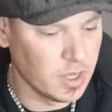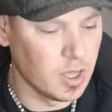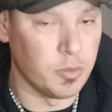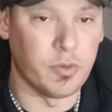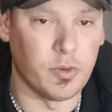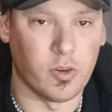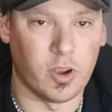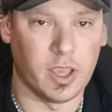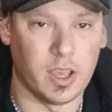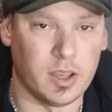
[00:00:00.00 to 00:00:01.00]
before I
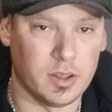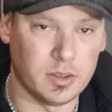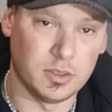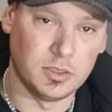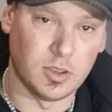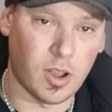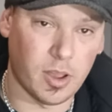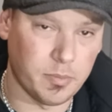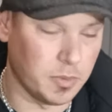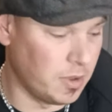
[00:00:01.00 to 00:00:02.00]
uh,
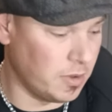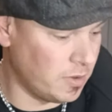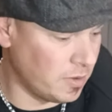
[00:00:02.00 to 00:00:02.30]
die.